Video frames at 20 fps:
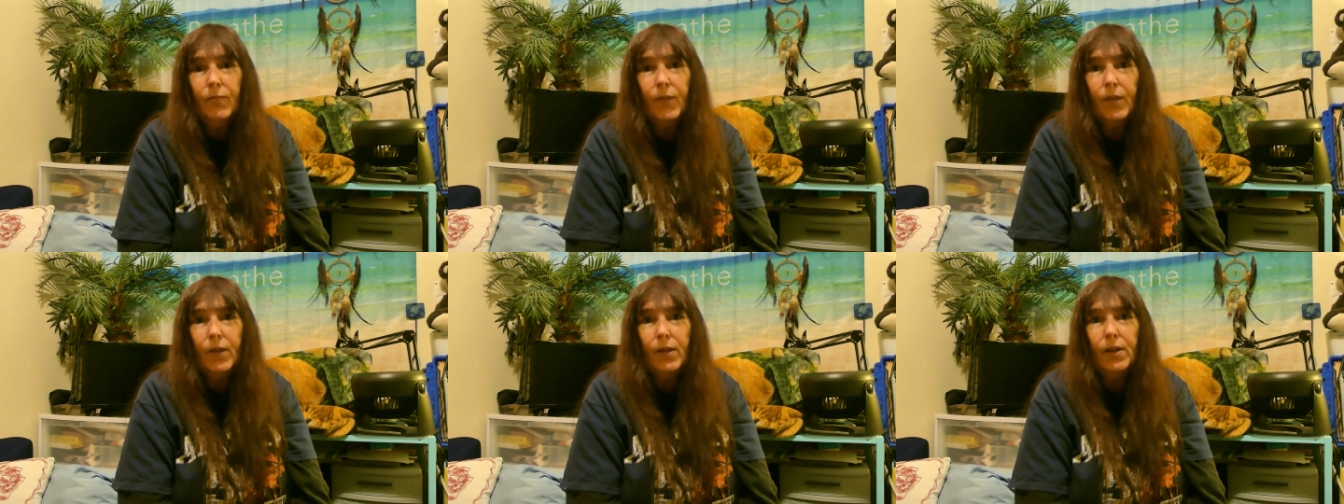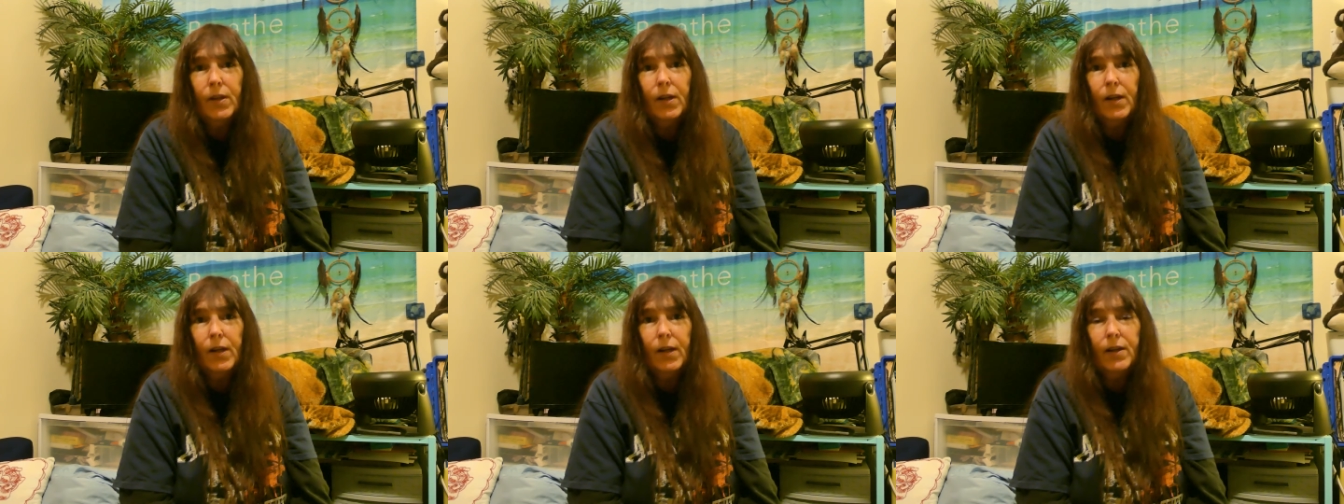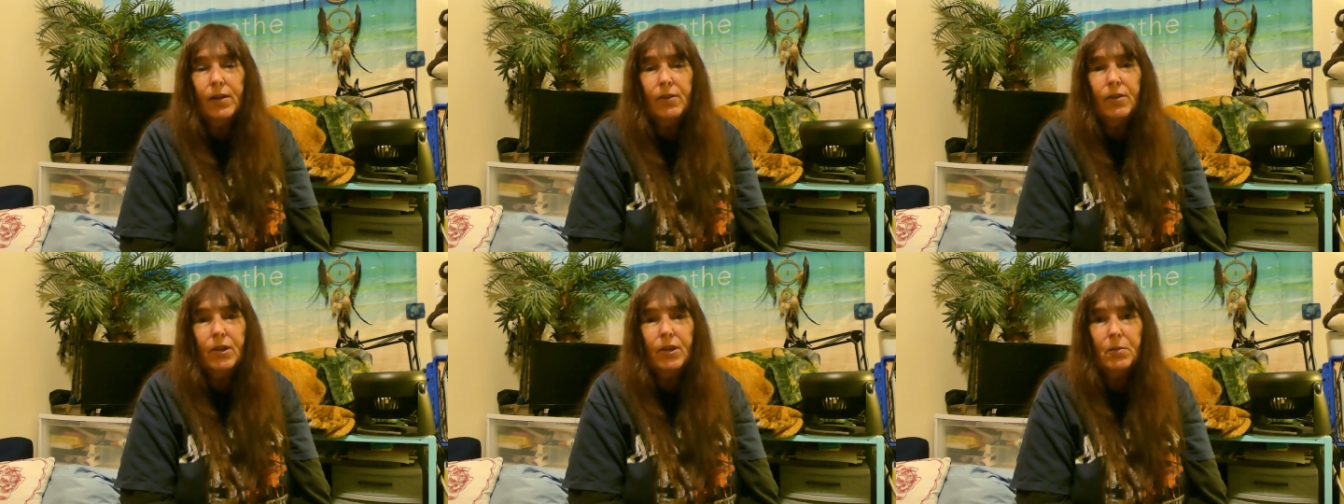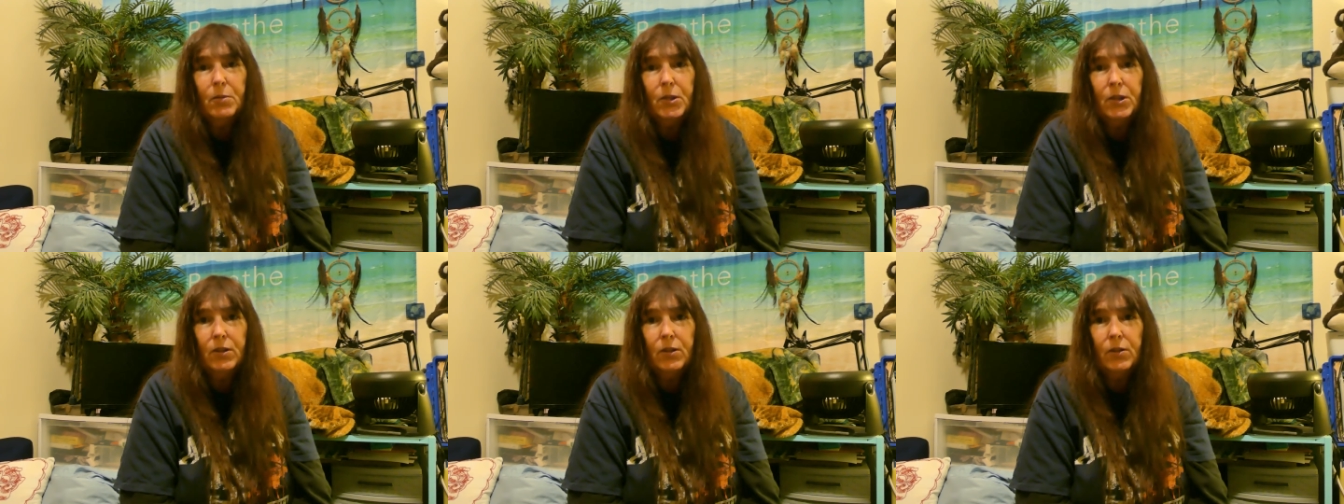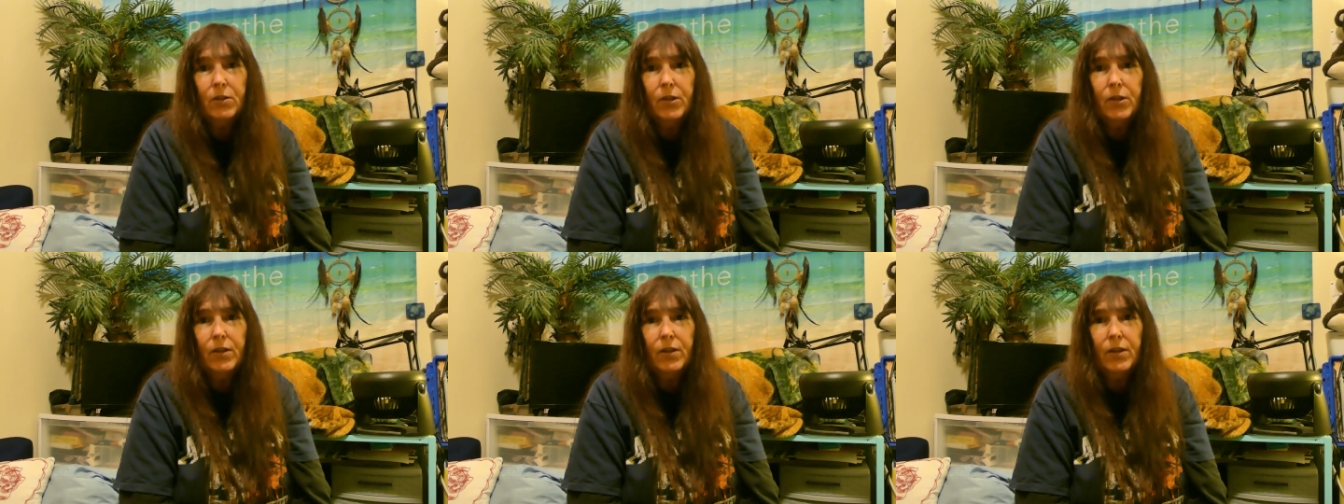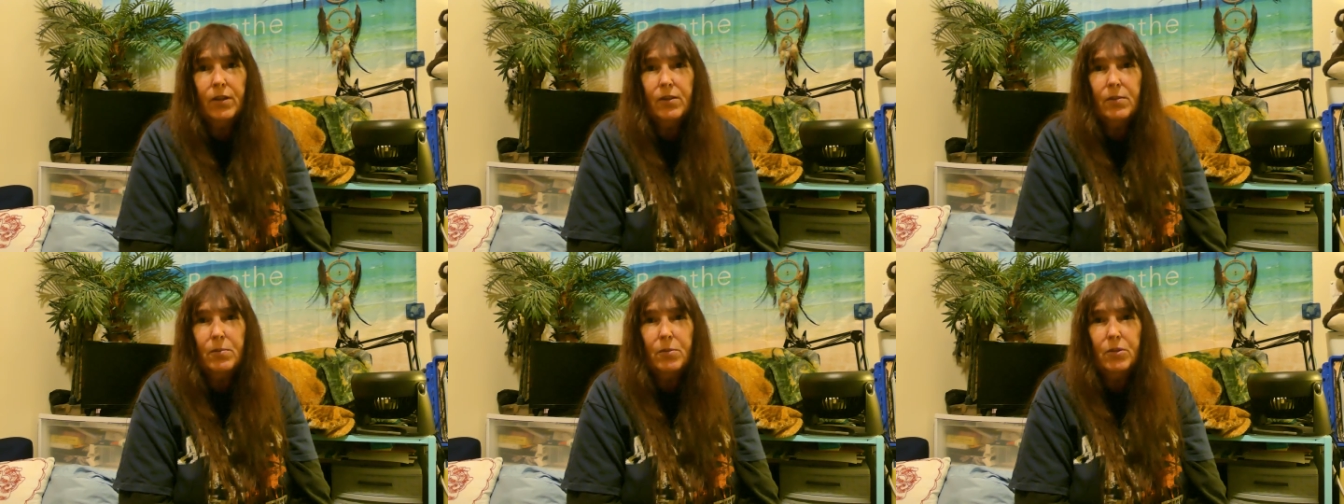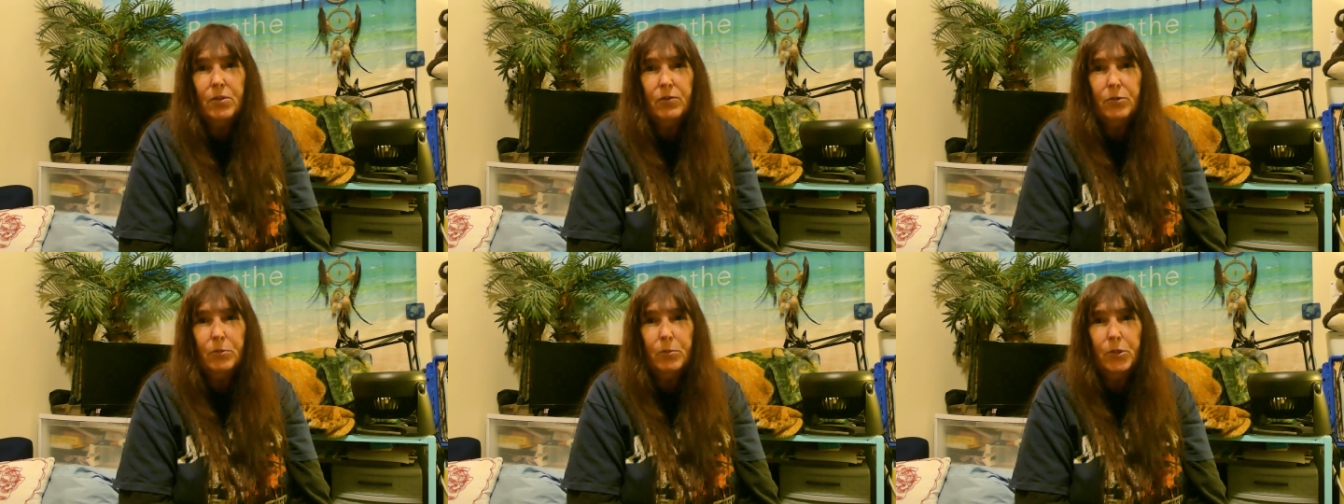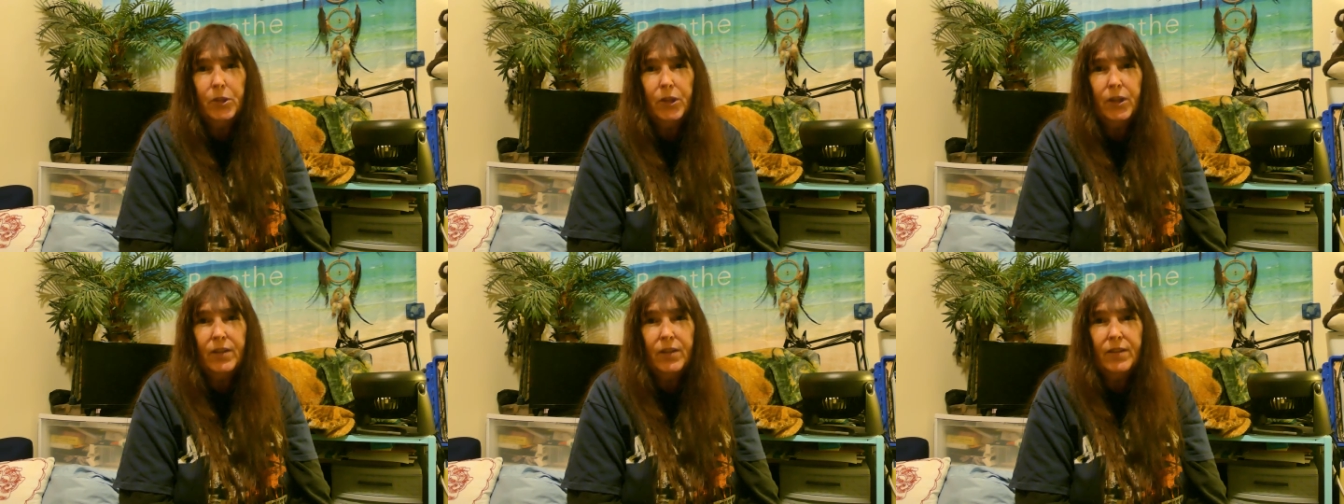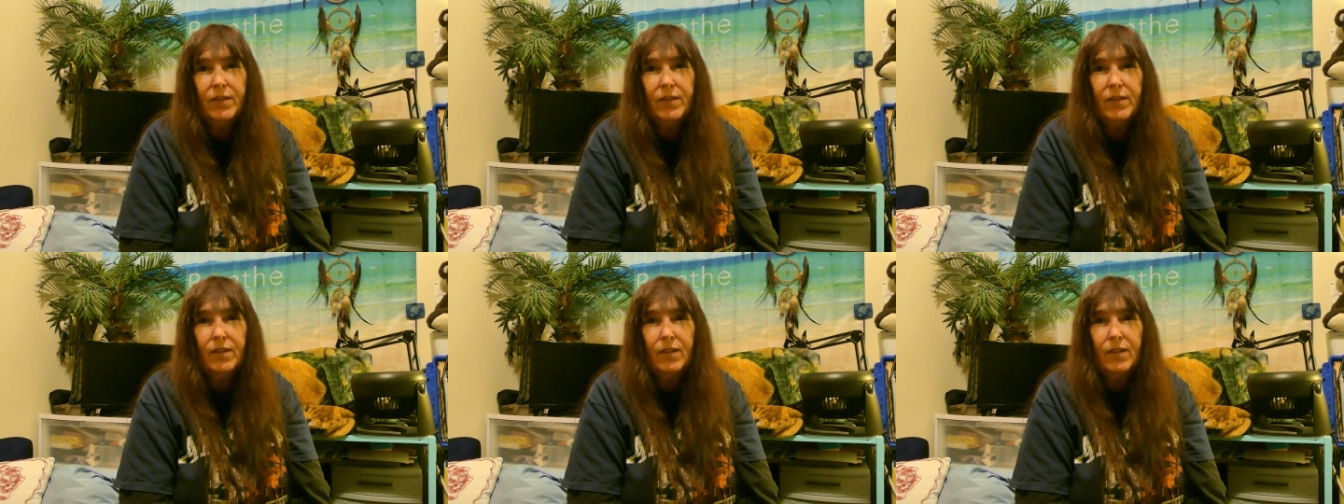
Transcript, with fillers: I, I highly recommend going there. It's a beautiful place.